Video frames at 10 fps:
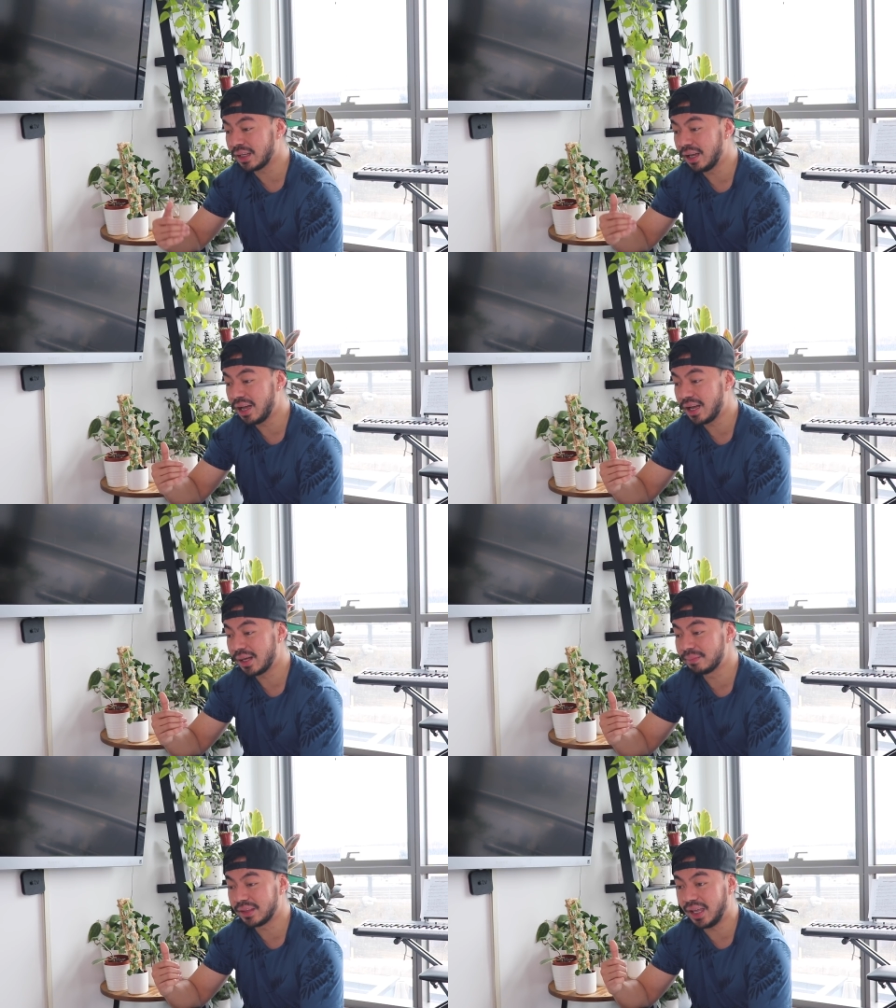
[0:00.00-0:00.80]

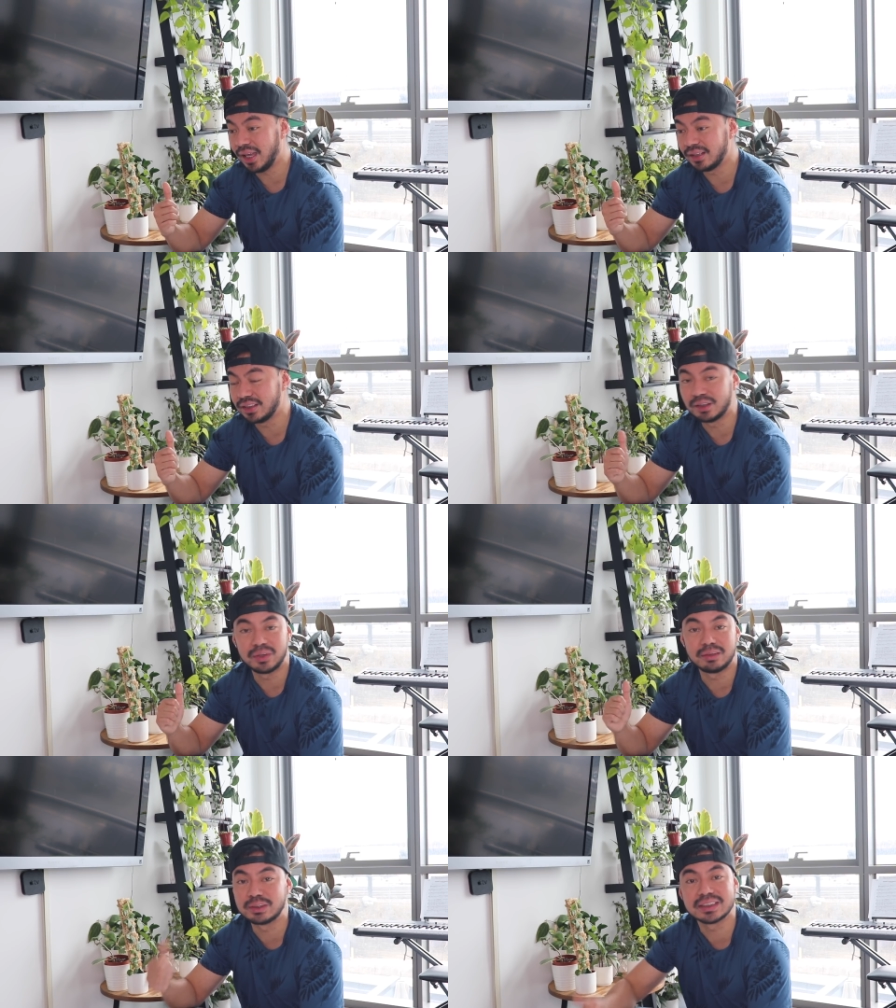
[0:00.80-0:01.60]
Um, and you know
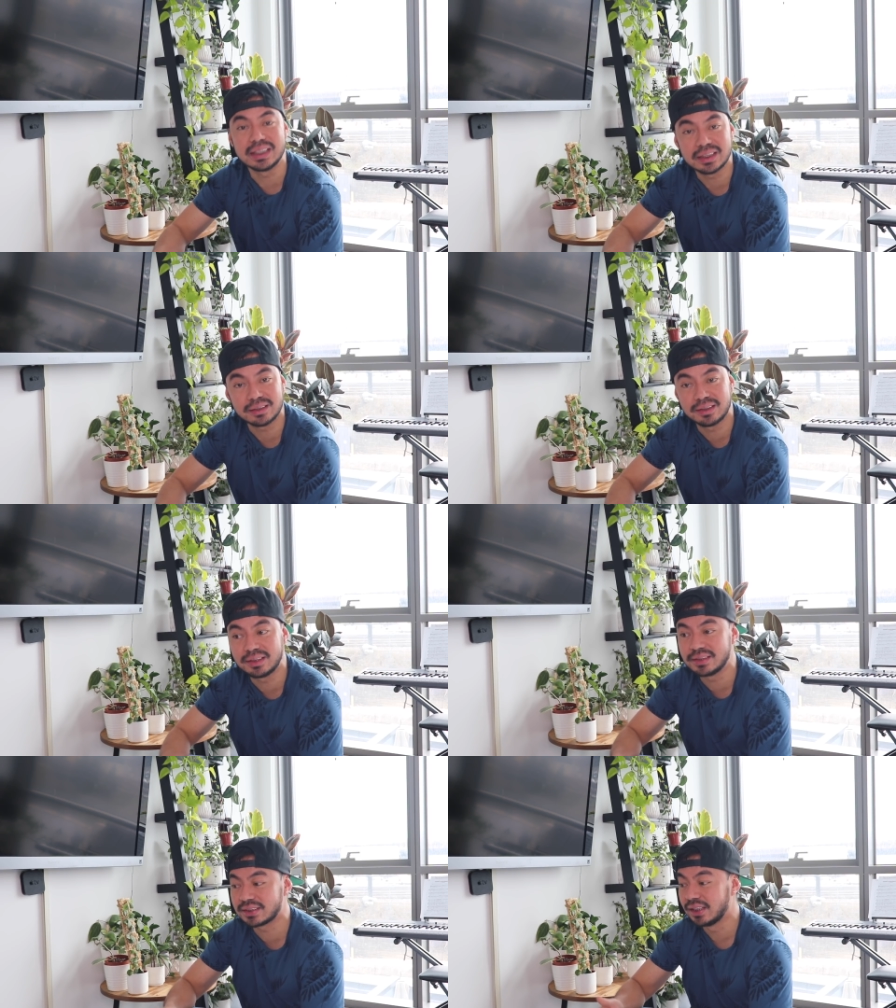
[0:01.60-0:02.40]
whether it was
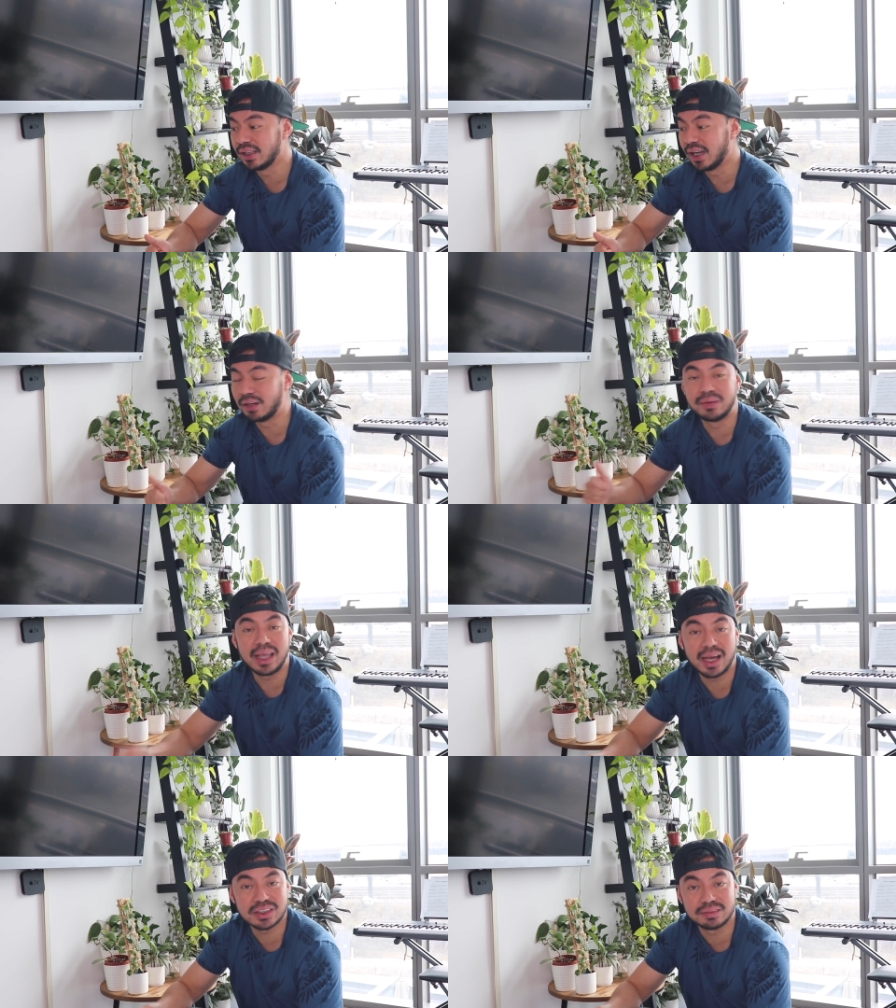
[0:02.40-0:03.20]
sneakers, uh,
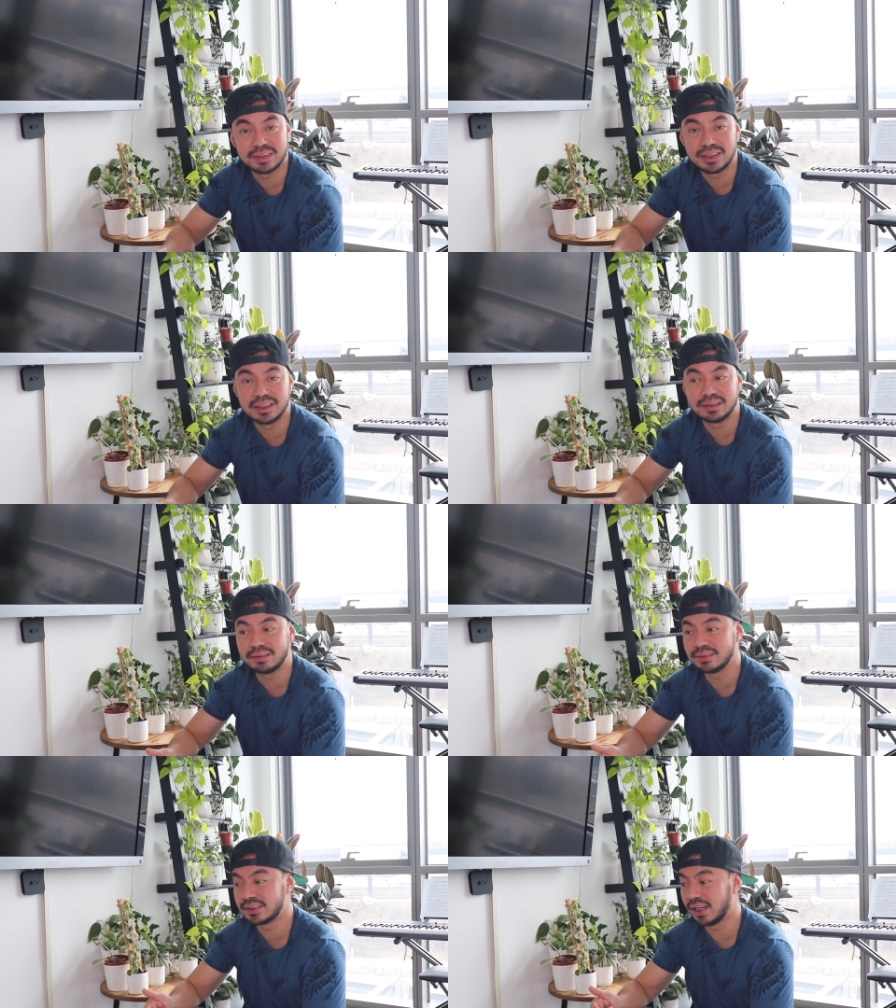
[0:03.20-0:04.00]
reaction
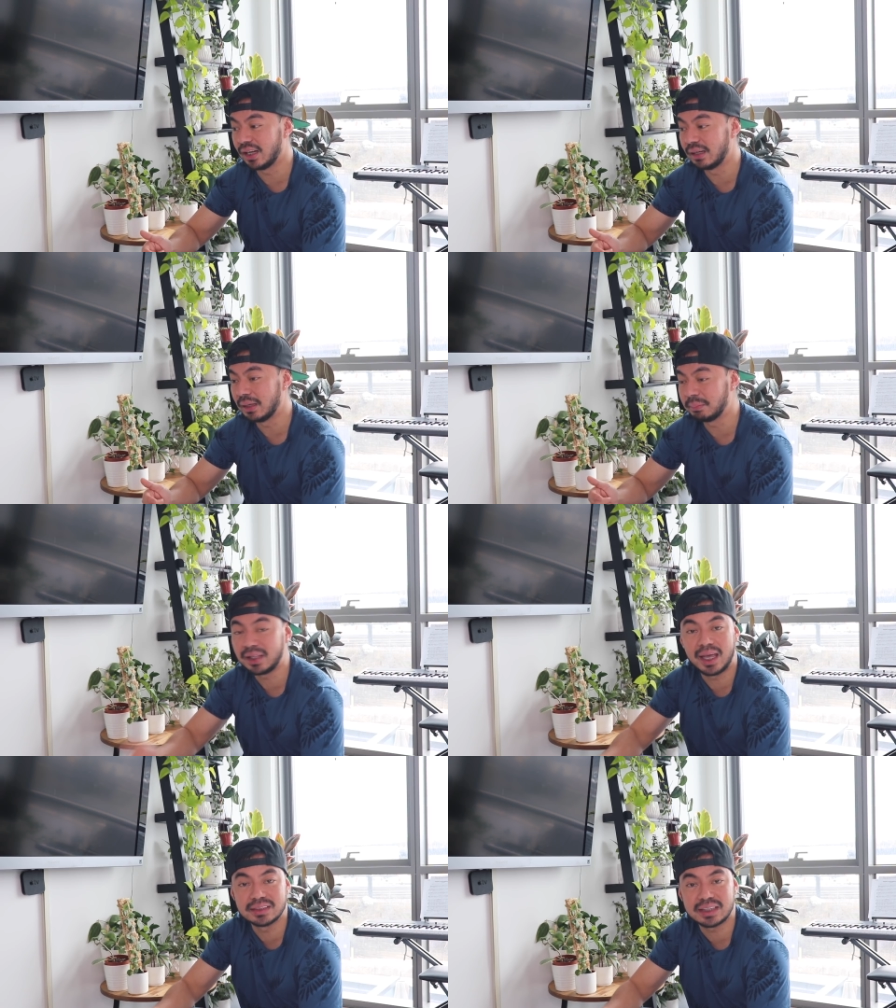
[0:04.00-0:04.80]
videos, uh,
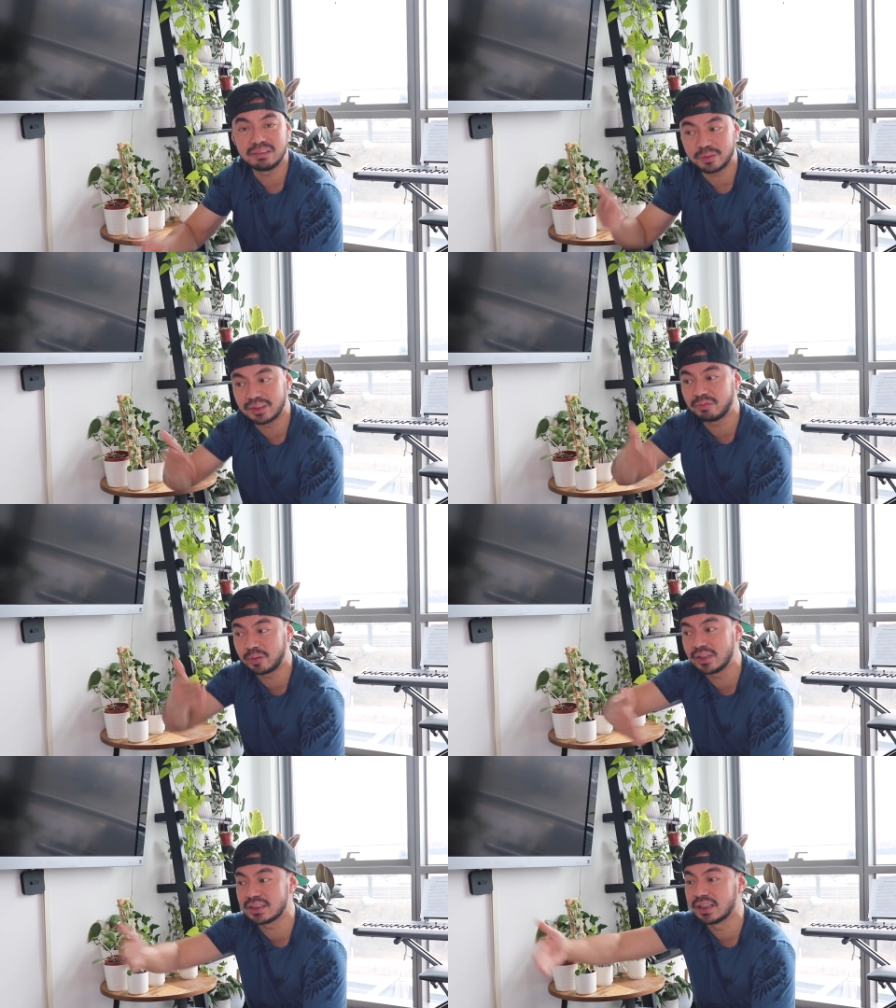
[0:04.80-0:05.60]
plants, and for the
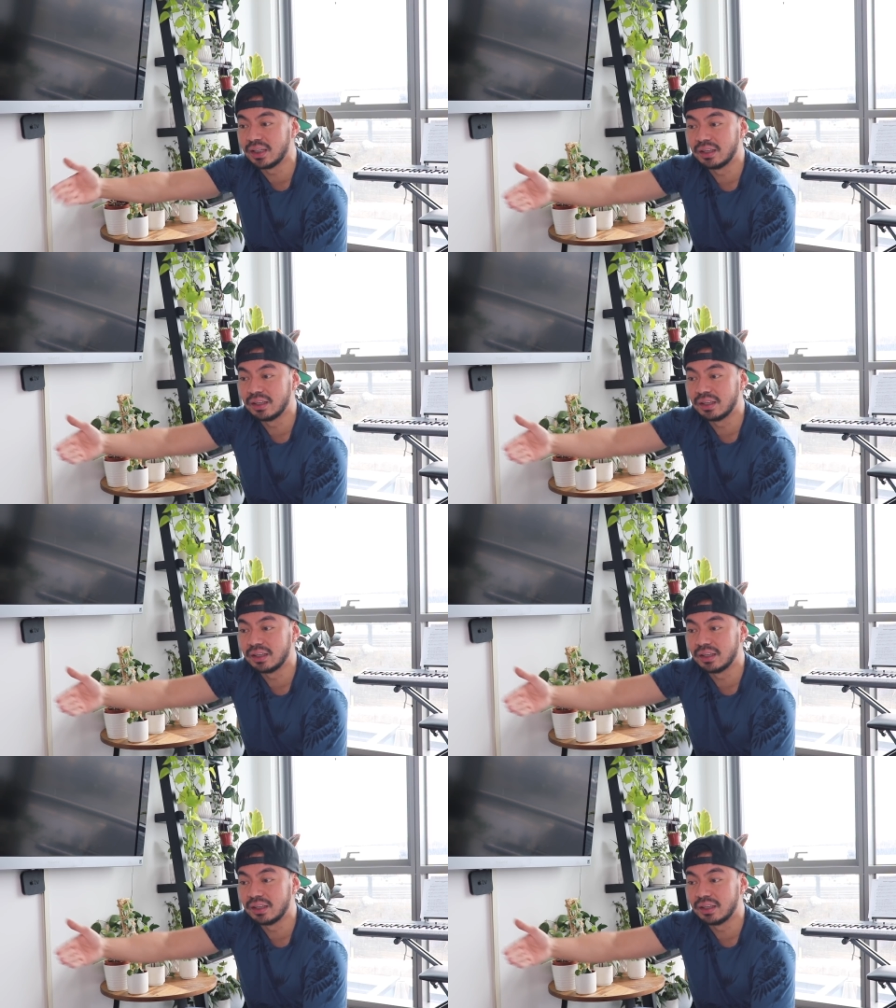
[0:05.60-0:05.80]
first